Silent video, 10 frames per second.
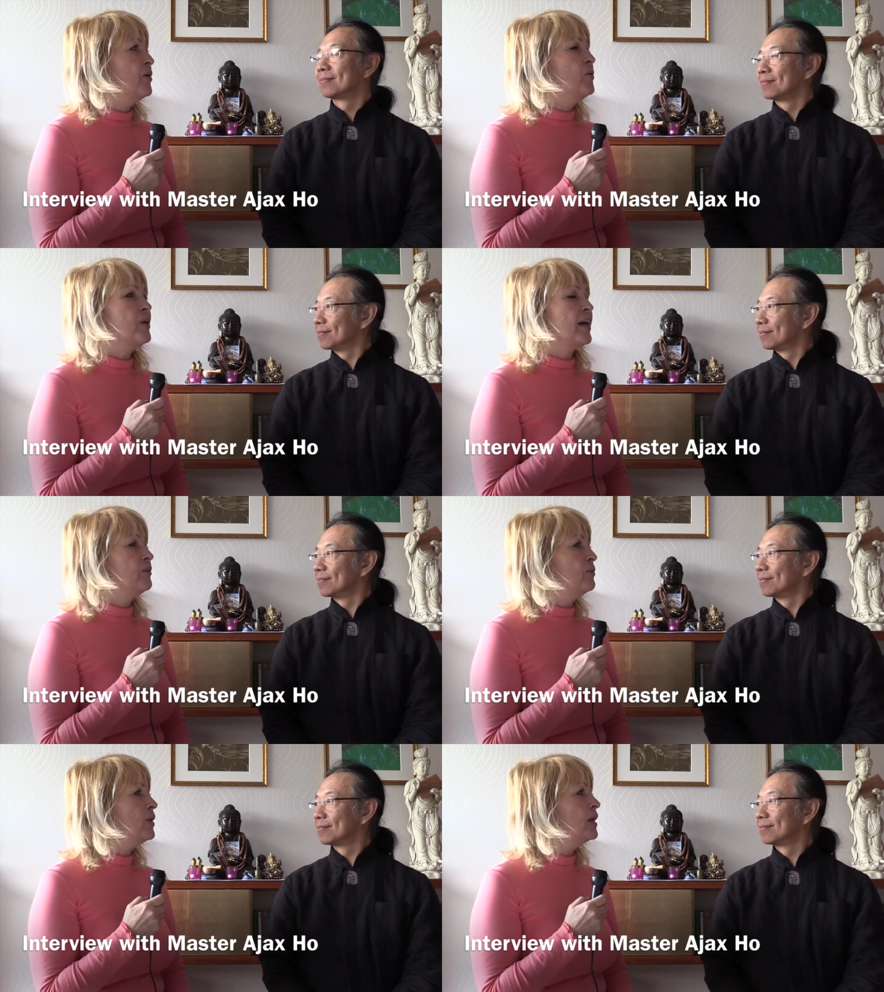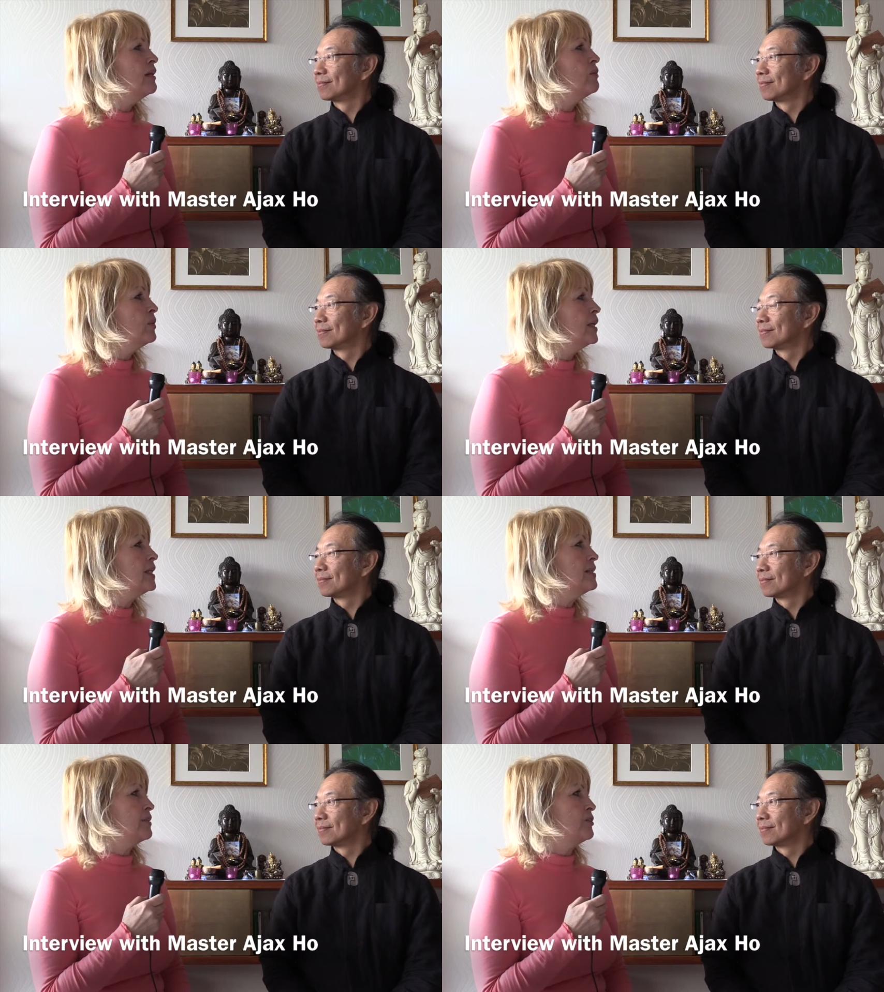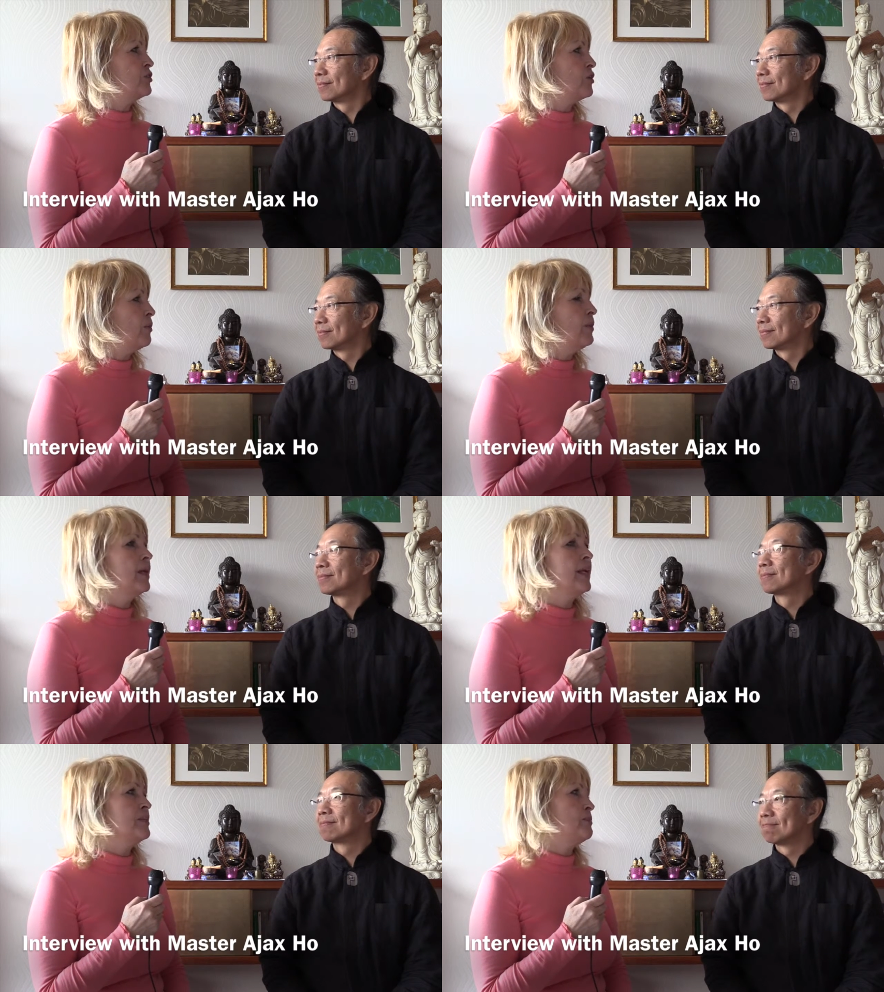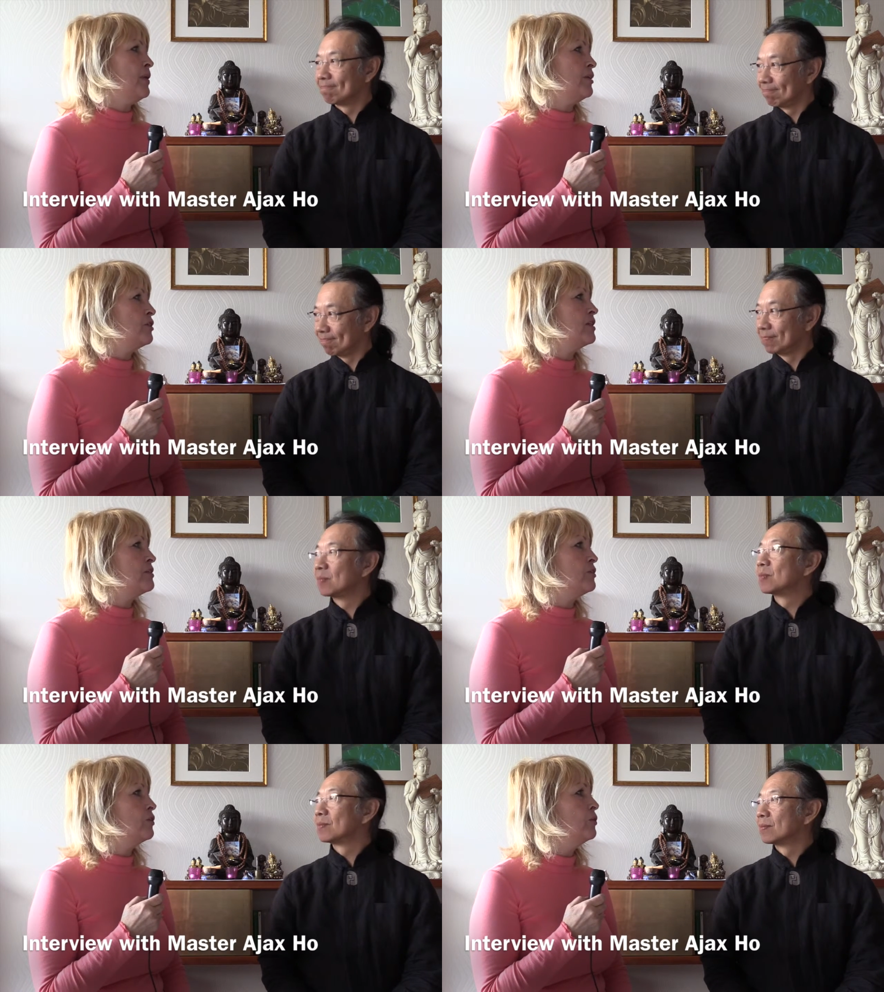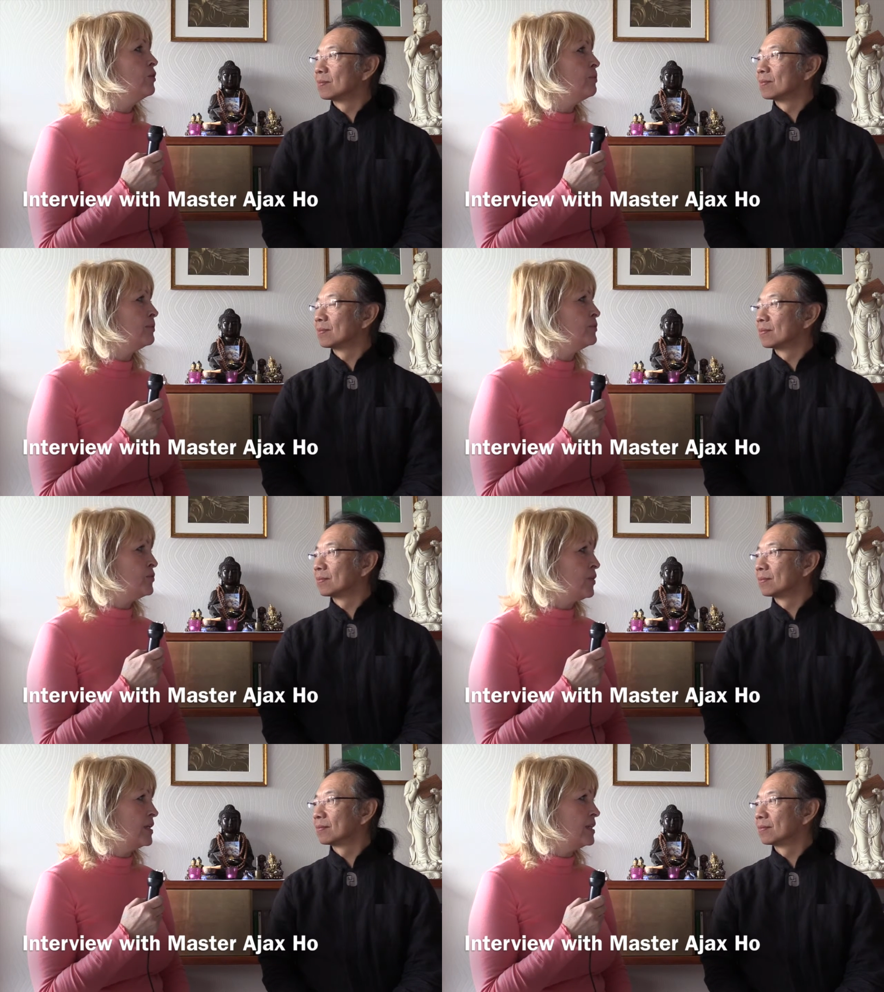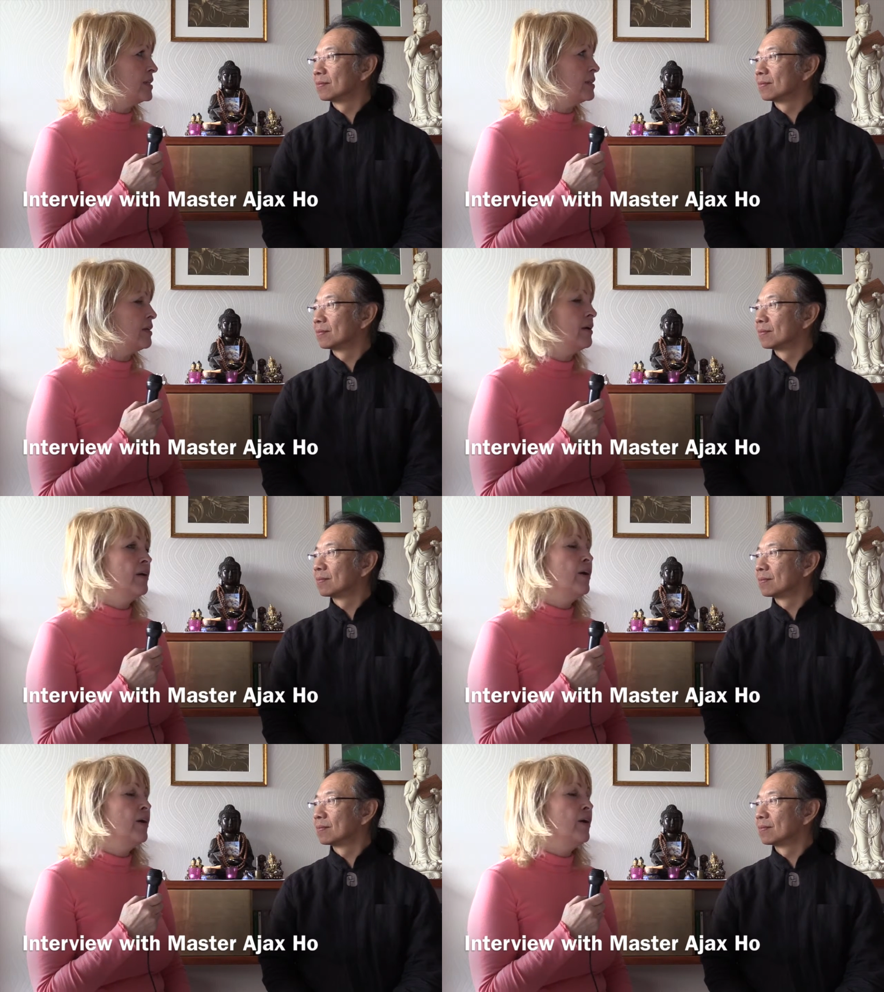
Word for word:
Speaker 1: who can really read the German, especially the European faces.